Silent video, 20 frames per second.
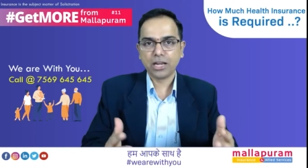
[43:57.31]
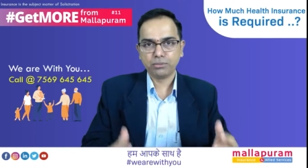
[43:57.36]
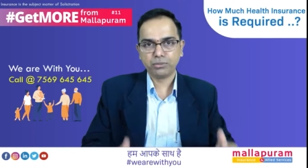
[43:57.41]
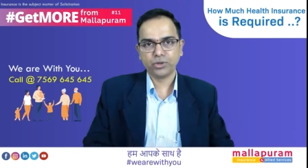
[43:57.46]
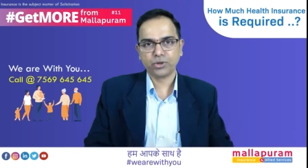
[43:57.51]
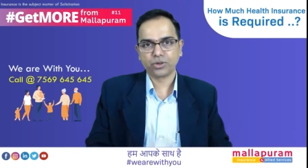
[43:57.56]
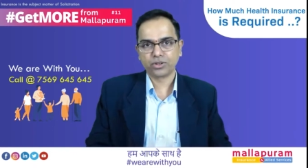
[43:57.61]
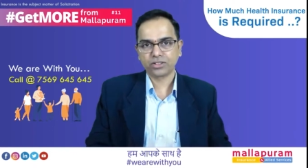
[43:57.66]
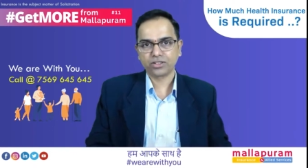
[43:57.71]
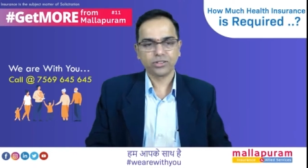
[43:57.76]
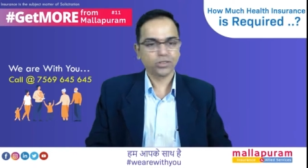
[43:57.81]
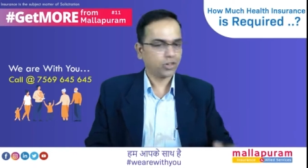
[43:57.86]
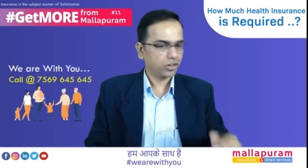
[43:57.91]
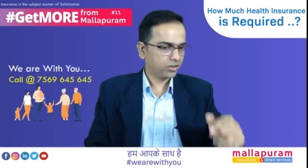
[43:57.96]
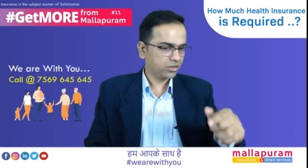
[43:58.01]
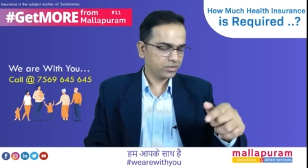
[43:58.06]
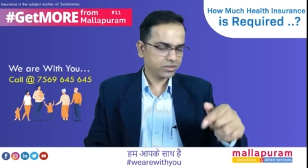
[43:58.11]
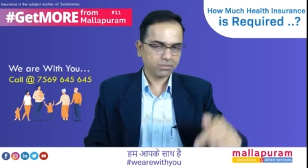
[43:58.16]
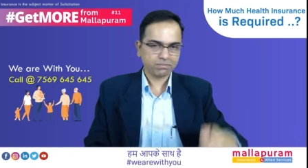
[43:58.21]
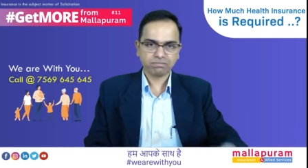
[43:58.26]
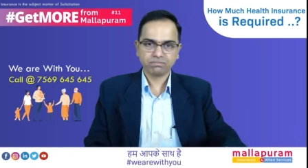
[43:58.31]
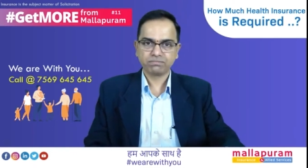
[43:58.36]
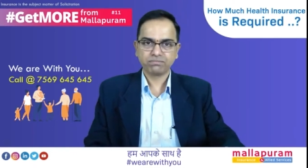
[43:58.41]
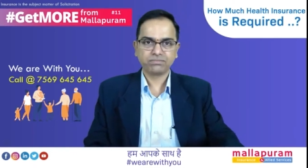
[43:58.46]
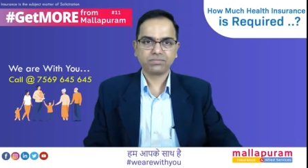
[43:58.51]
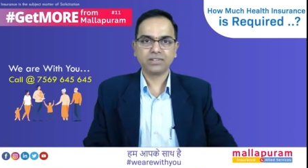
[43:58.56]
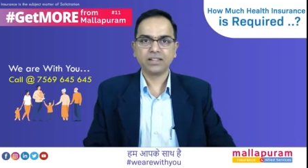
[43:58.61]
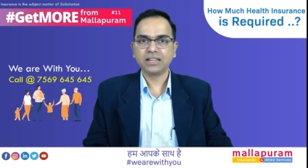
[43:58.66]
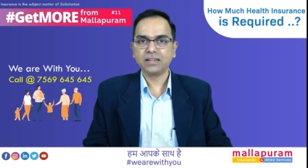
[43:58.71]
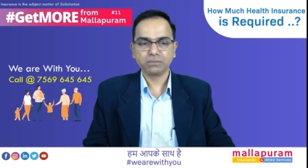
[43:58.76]
You can also
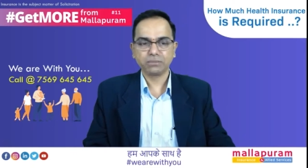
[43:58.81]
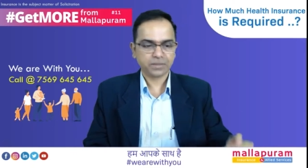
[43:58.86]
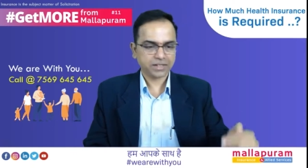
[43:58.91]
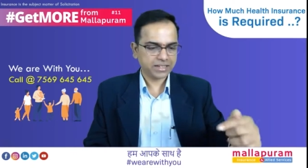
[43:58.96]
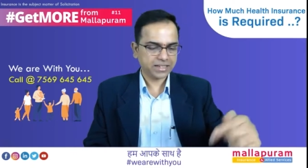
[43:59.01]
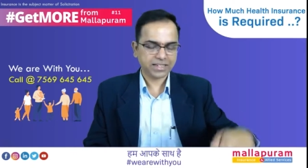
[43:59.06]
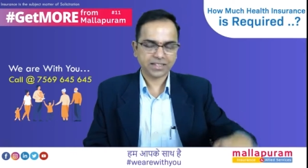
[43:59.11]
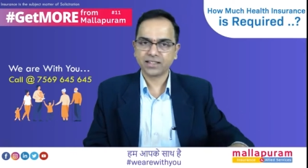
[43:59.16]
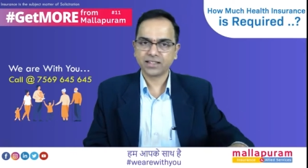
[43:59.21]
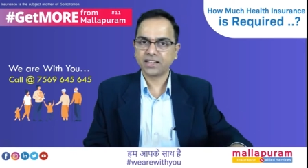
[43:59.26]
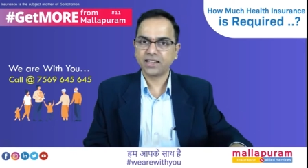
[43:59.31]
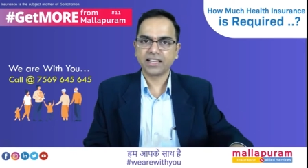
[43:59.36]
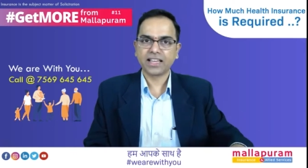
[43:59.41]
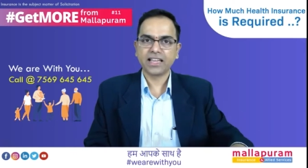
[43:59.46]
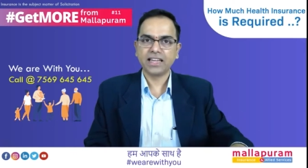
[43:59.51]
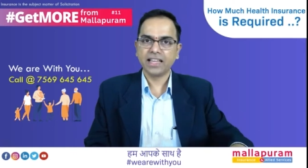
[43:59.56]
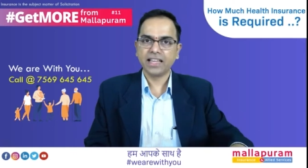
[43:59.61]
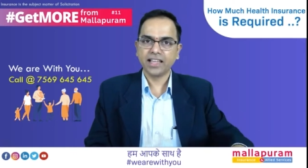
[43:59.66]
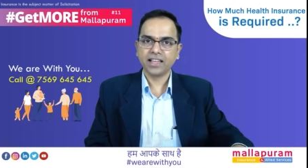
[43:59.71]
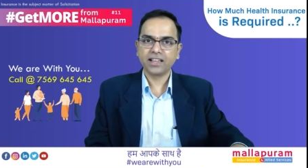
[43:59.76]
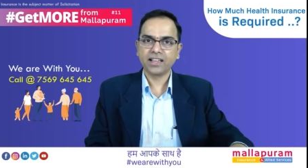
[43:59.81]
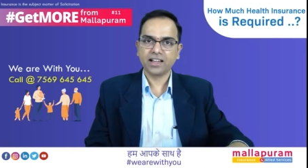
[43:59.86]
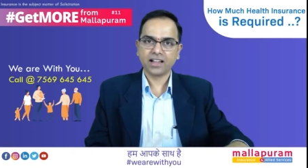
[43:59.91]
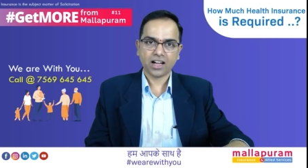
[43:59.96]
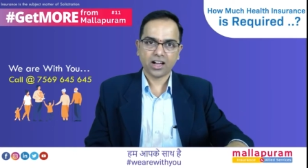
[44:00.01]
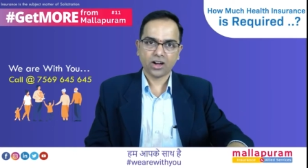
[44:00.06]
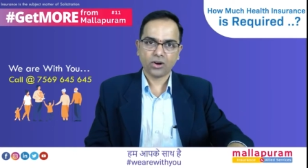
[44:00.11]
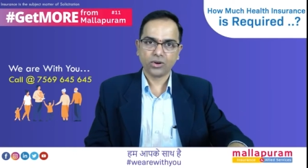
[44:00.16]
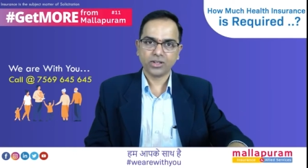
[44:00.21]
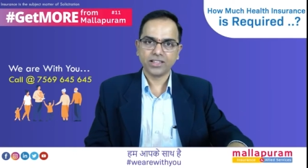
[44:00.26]
click a link over
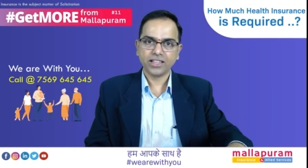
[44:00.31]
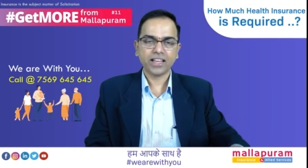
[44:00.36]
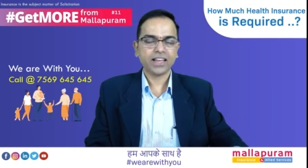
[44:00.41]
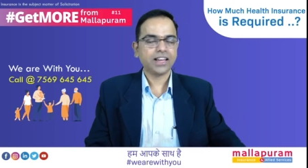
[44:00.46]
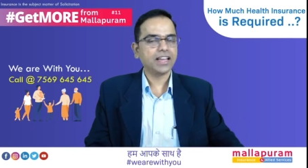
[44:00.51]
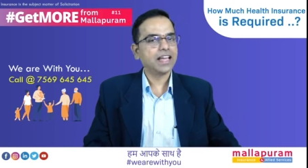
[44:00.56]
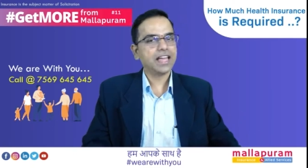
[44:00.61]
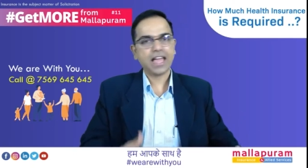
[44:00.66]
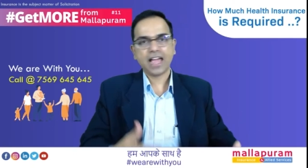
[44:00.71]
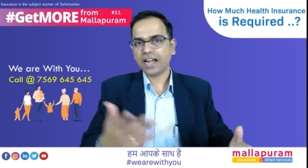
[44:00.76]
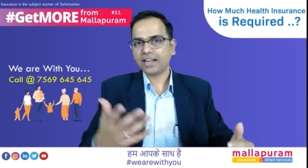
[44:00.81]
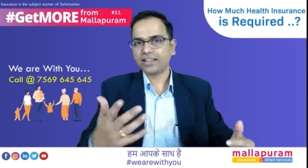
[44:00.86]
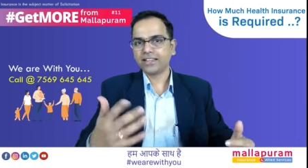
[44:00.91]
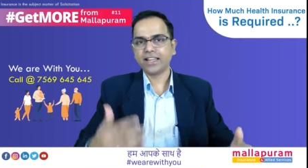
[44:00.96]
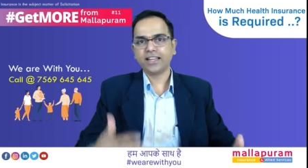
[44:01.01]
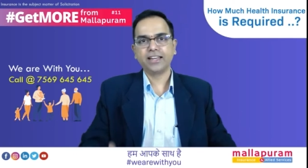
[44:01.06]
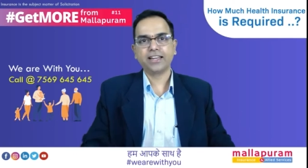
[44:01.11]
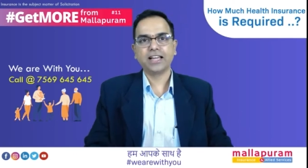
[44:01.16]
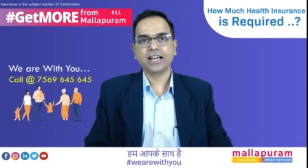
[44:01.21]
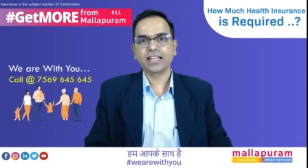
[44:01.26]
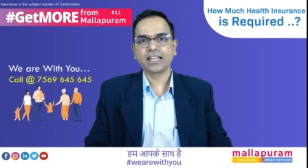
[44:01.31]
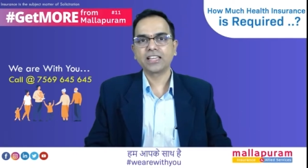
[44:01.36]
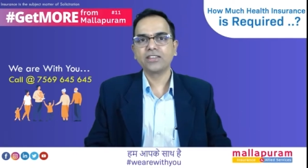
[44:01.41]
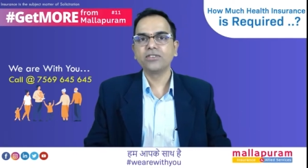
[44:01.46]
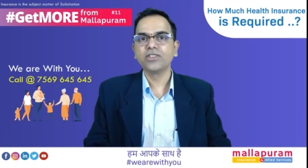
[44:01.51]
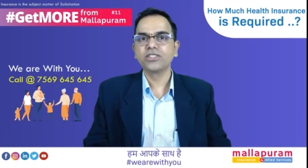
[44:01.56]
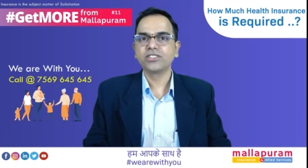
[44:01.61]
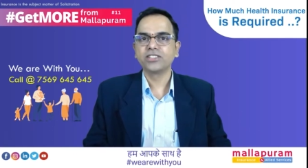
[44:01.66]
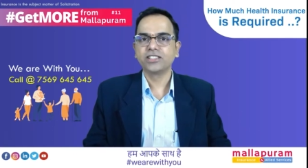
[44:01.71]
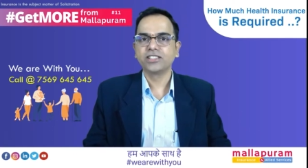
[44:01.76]
there, and then give us
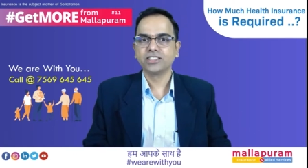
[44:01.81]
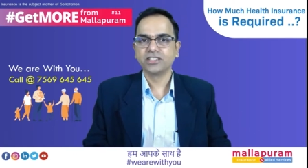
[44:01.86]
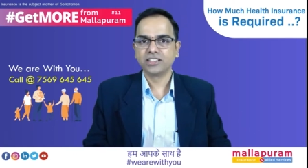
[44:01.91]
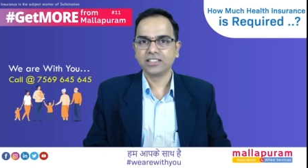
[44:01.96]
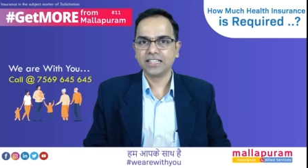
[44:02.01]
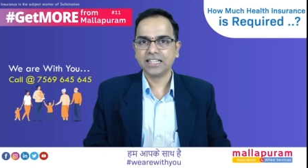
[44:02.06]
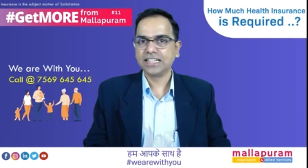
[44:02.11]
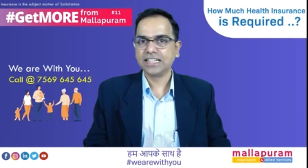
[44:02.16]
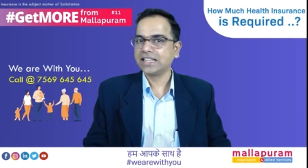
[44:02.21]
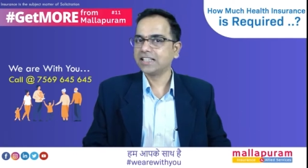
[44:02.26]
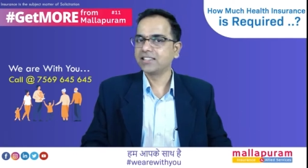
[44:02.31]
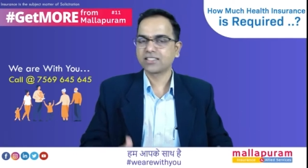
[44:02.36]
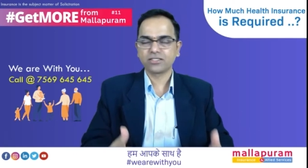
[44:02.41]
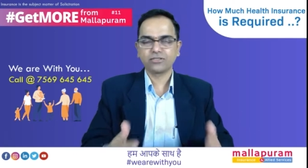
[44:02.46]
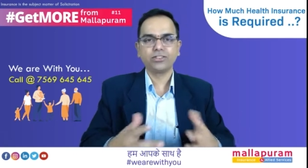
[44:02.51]
the details. We'll be also